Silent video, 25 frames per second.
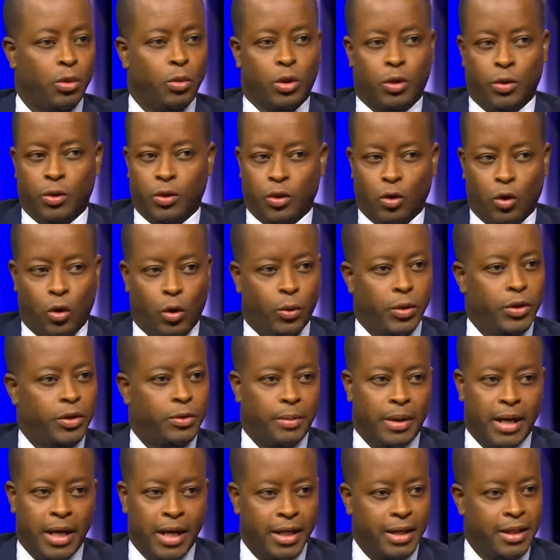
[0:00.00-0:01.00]
which was always
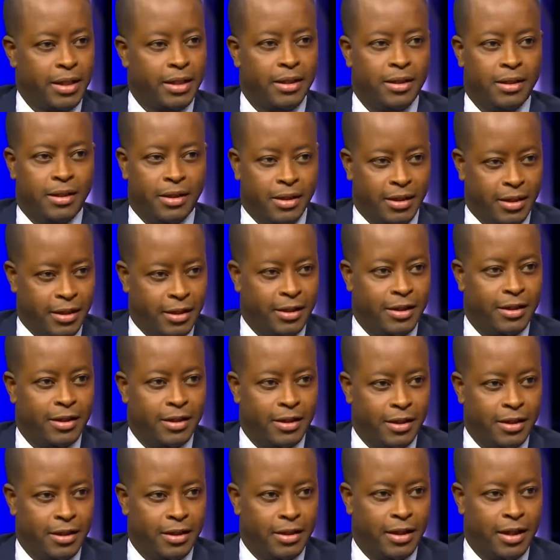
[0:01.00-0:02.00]
my
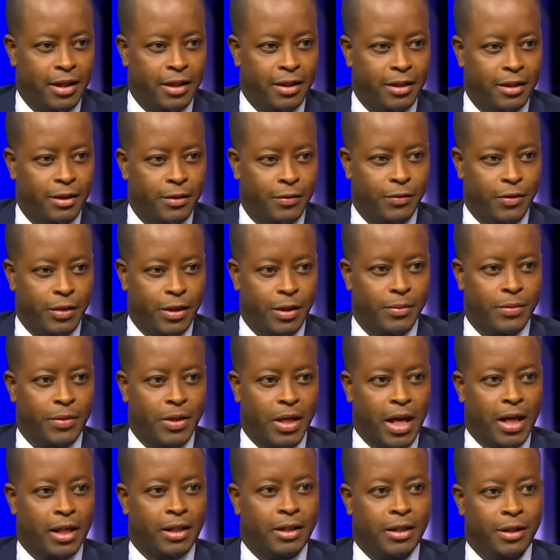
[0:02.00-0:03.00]
initial intention for them to
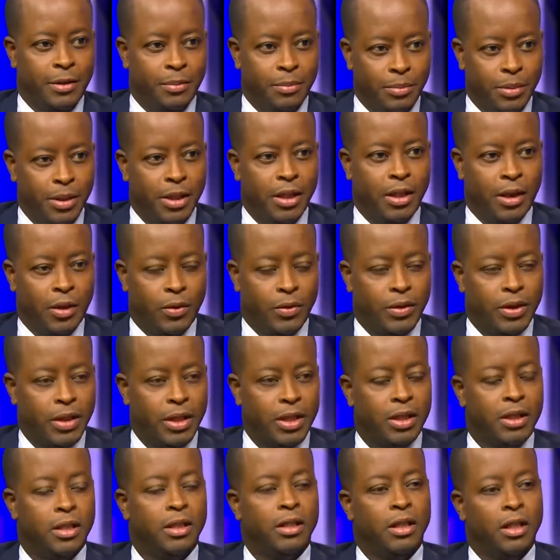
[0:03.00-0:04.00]
actually be out
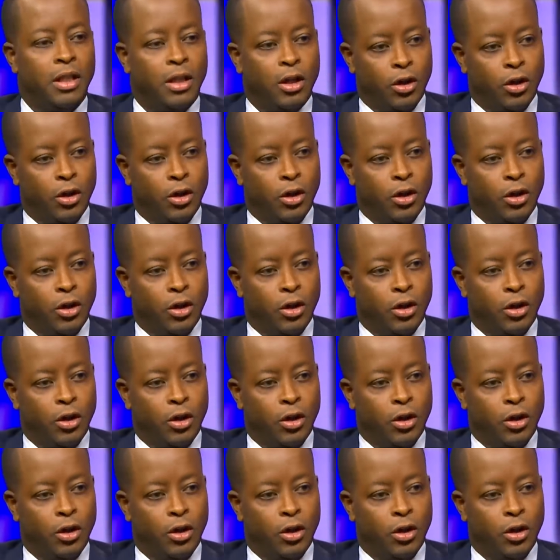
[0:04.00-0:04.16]
there